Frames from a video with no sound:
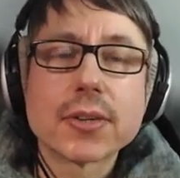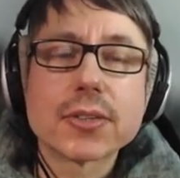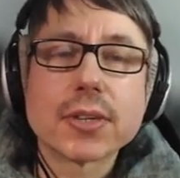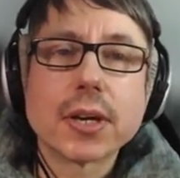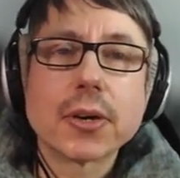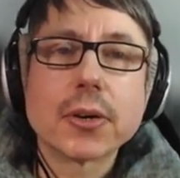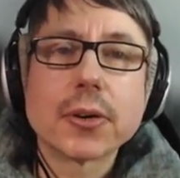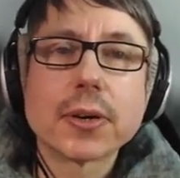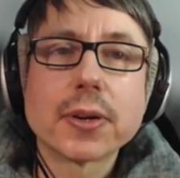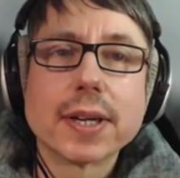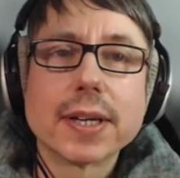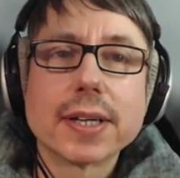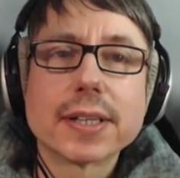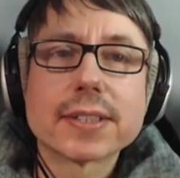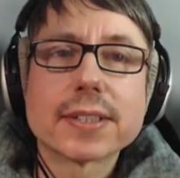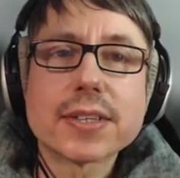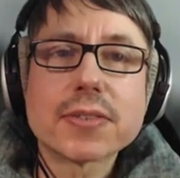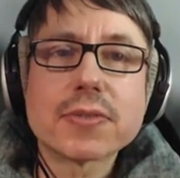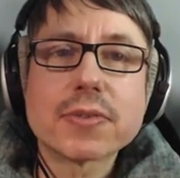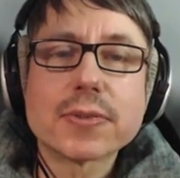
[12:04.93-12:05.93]
So
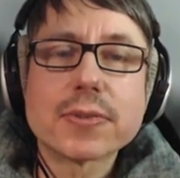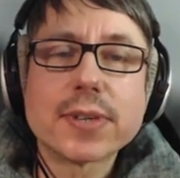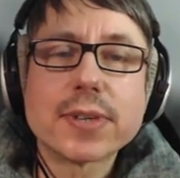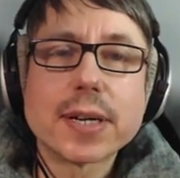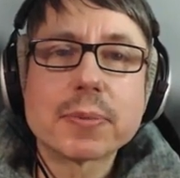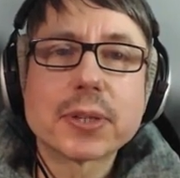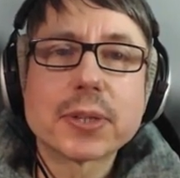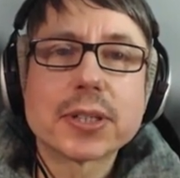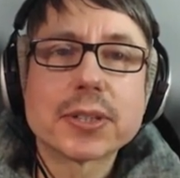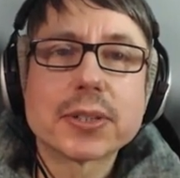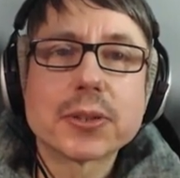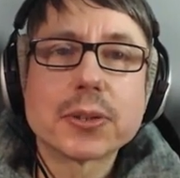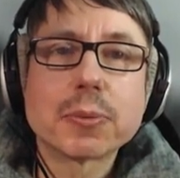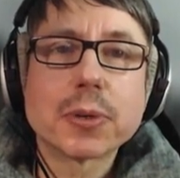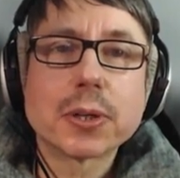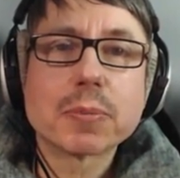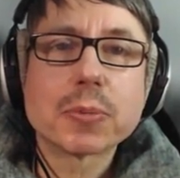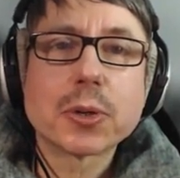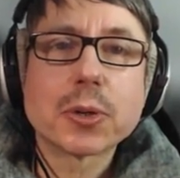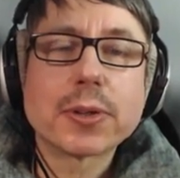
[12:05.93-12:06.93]
just for fun, we can
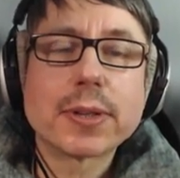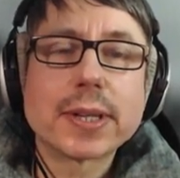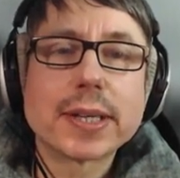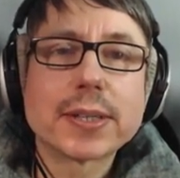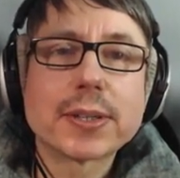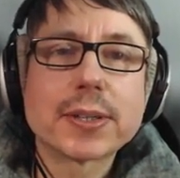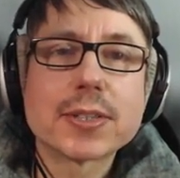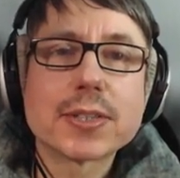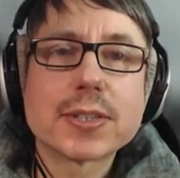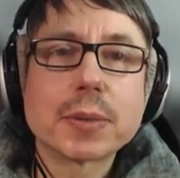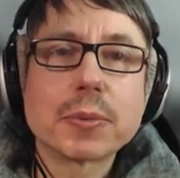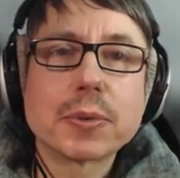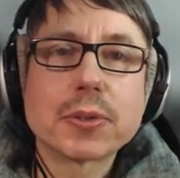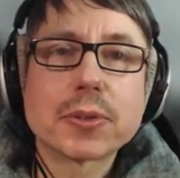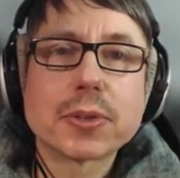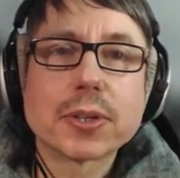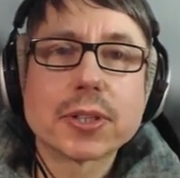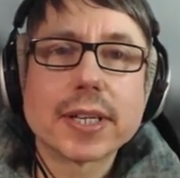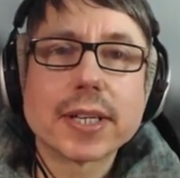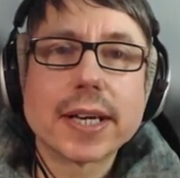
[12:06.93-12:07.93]
do one more thing. You can see
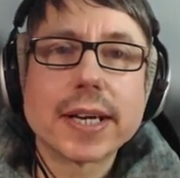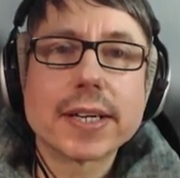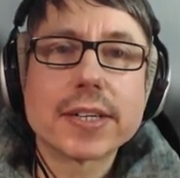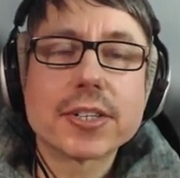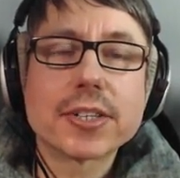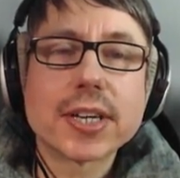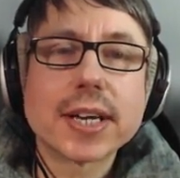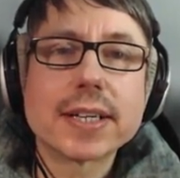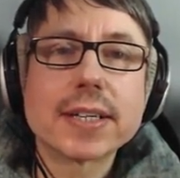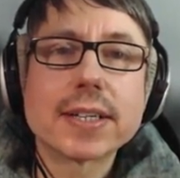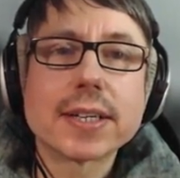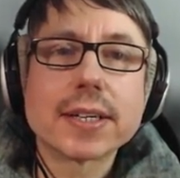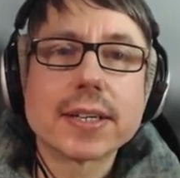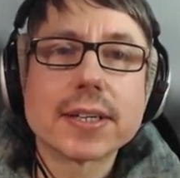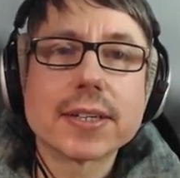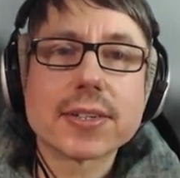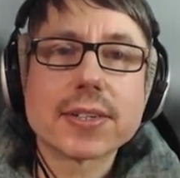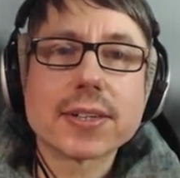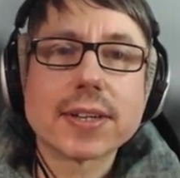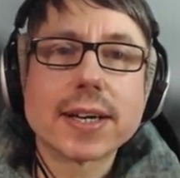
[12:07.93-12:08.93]
we've got a
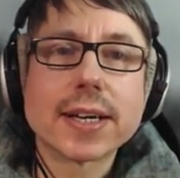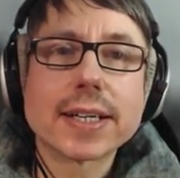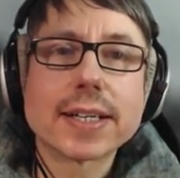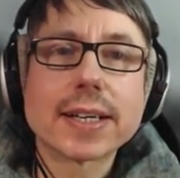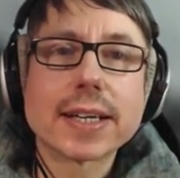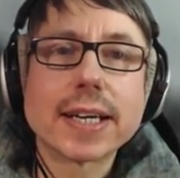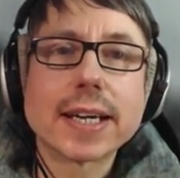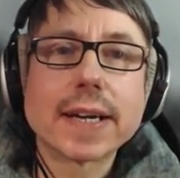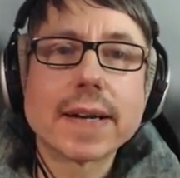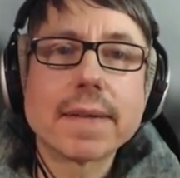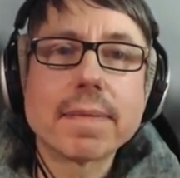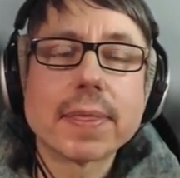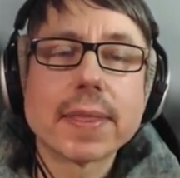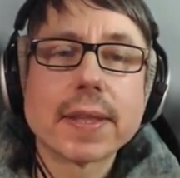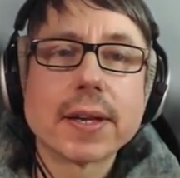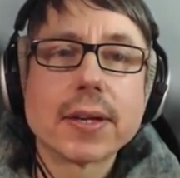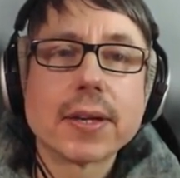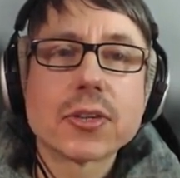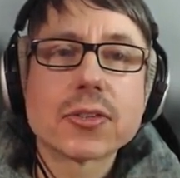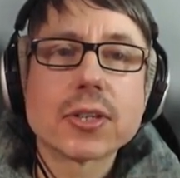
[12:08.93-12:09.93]
gender slider here.
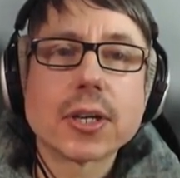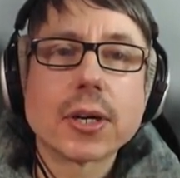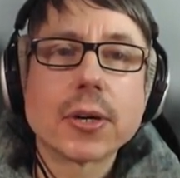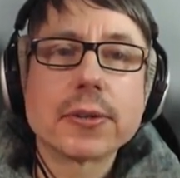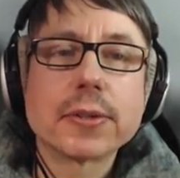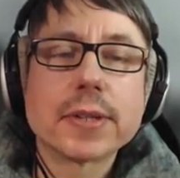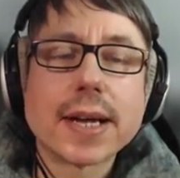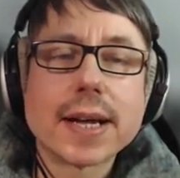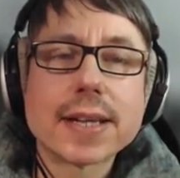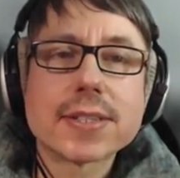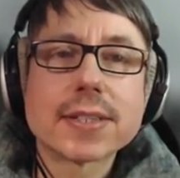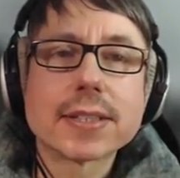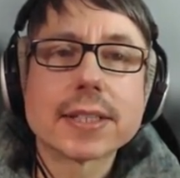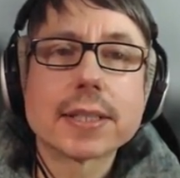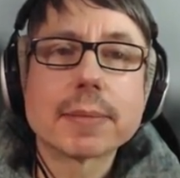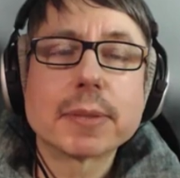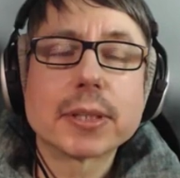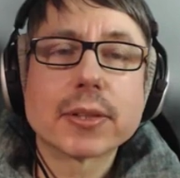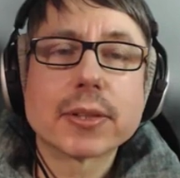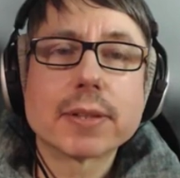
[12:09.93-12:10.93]
So that's a
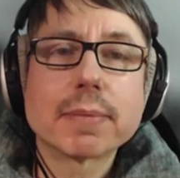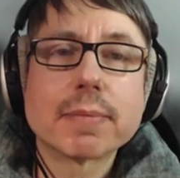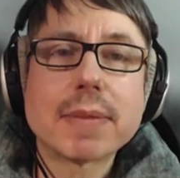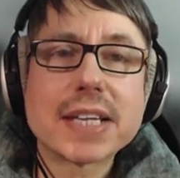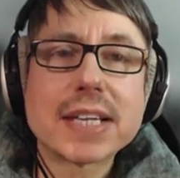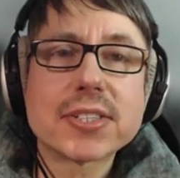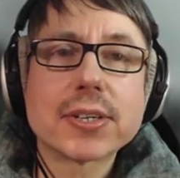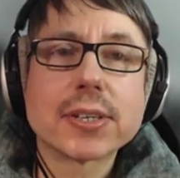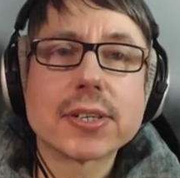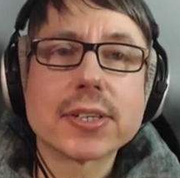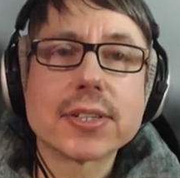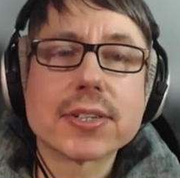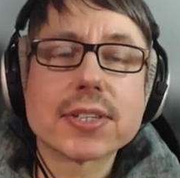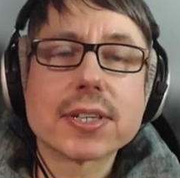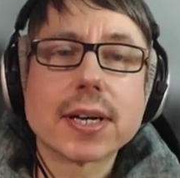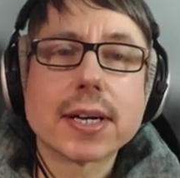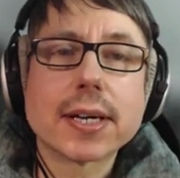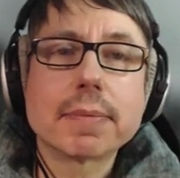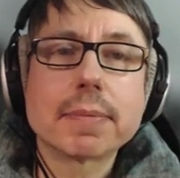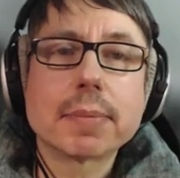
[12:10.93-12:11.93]
little bit on the masculine
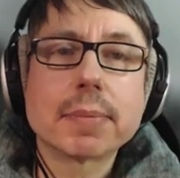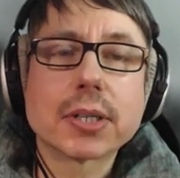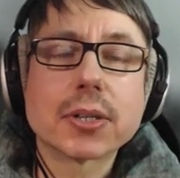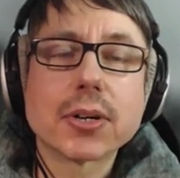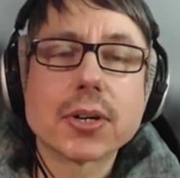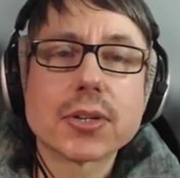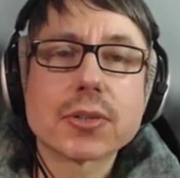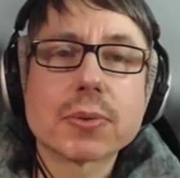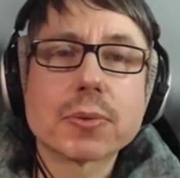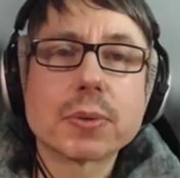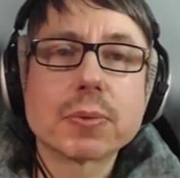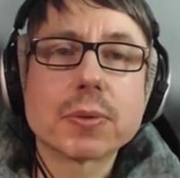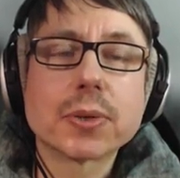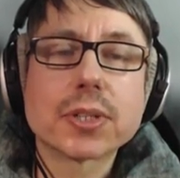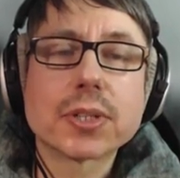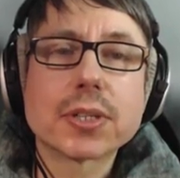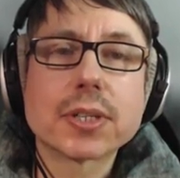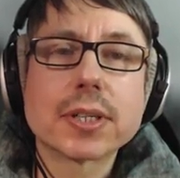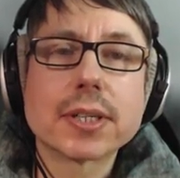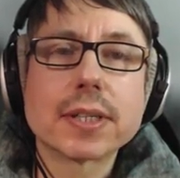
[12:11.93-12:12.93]
side because we
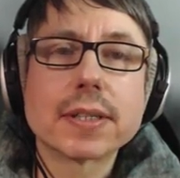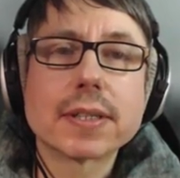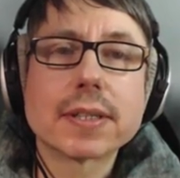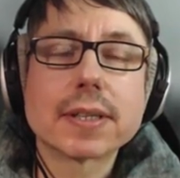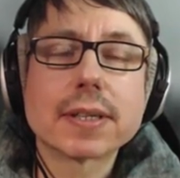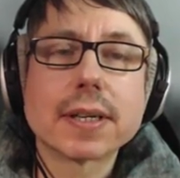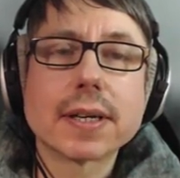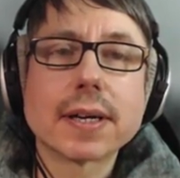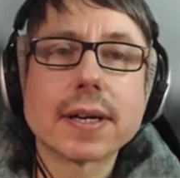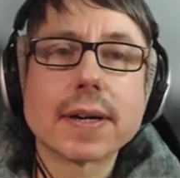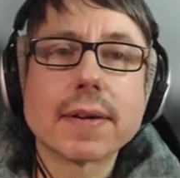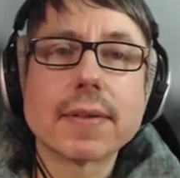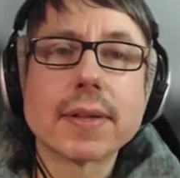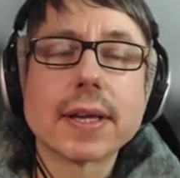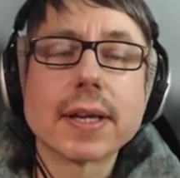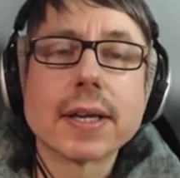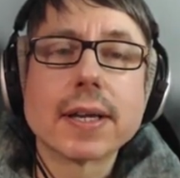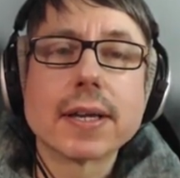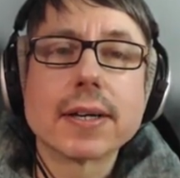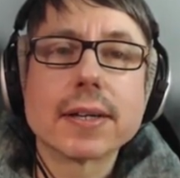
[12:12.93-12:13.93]
wanted
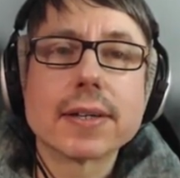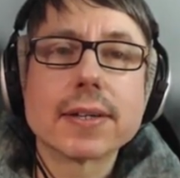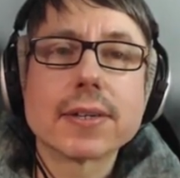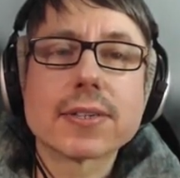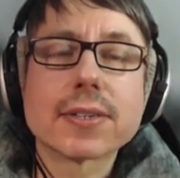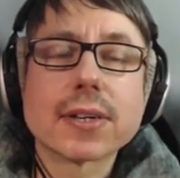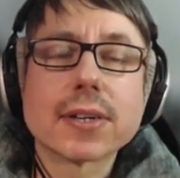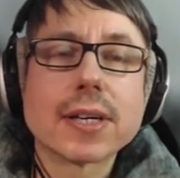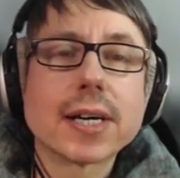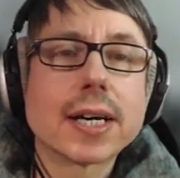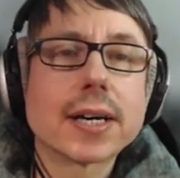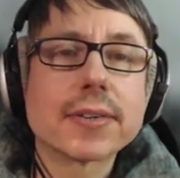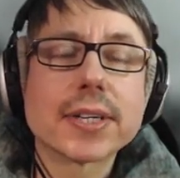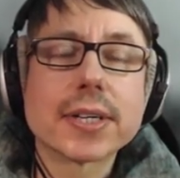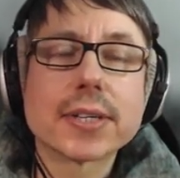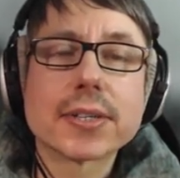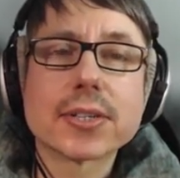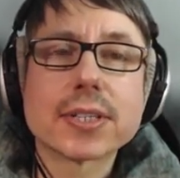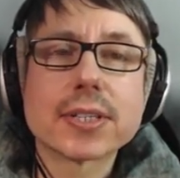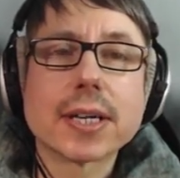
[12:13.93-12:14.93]

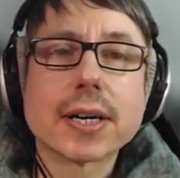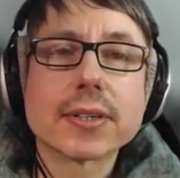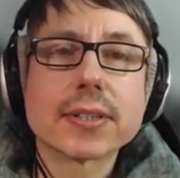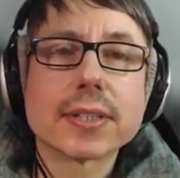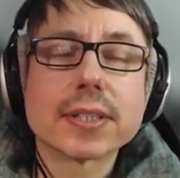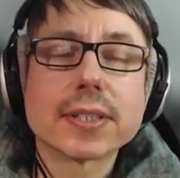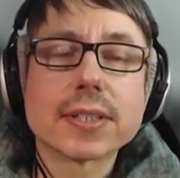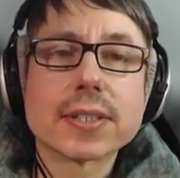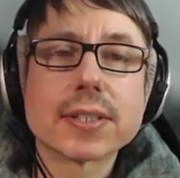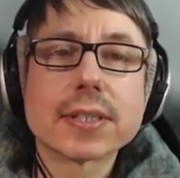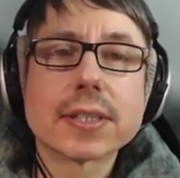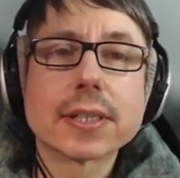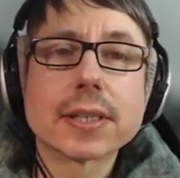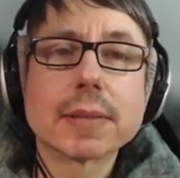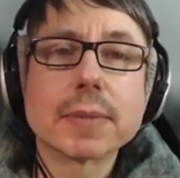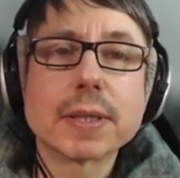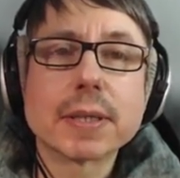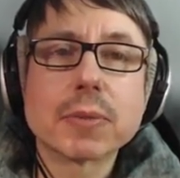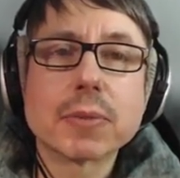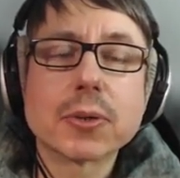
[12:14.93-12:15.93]
Solaria to sound just a
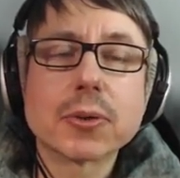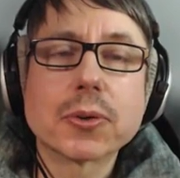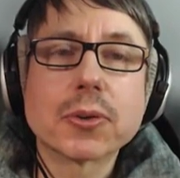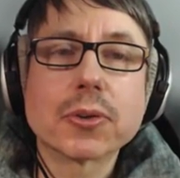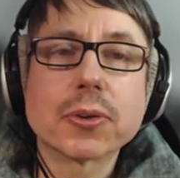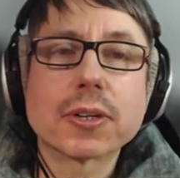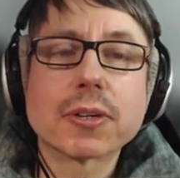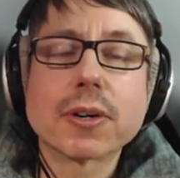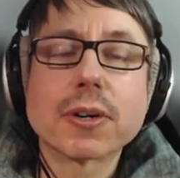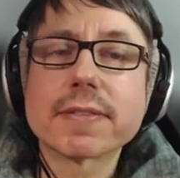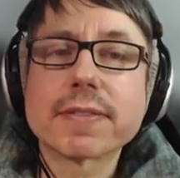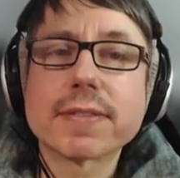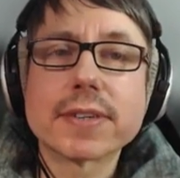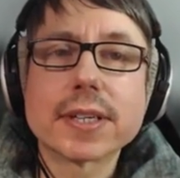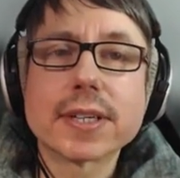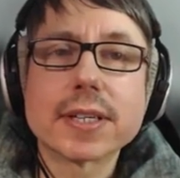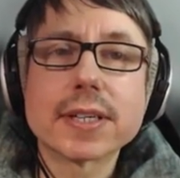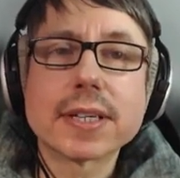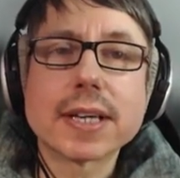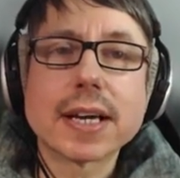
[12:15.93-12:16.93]
little bit more
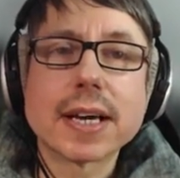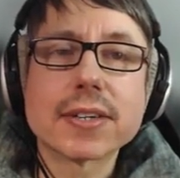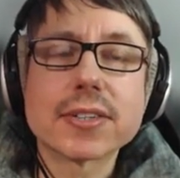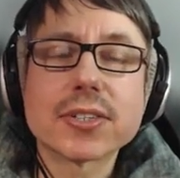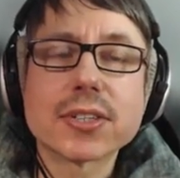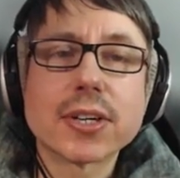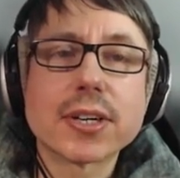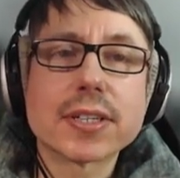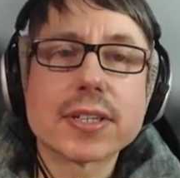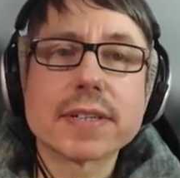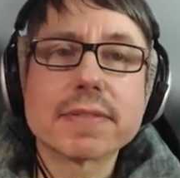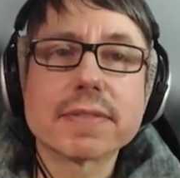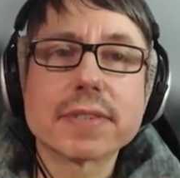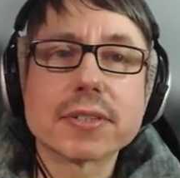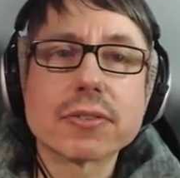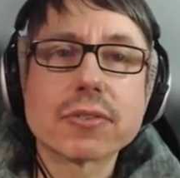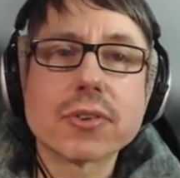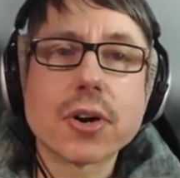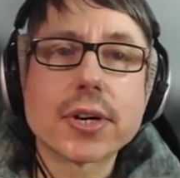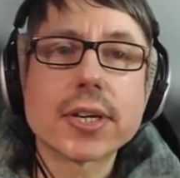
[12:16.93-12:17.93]
confident and
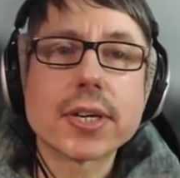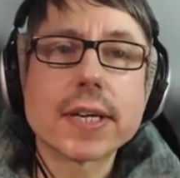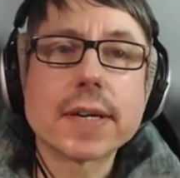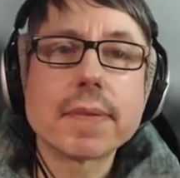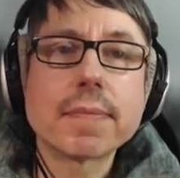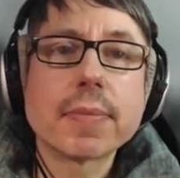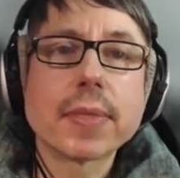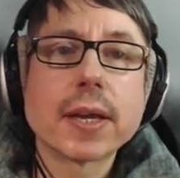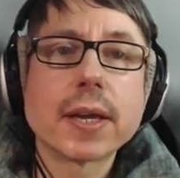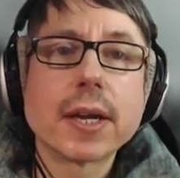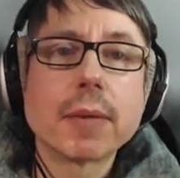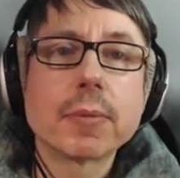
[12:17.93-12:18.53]
assertive and rocky.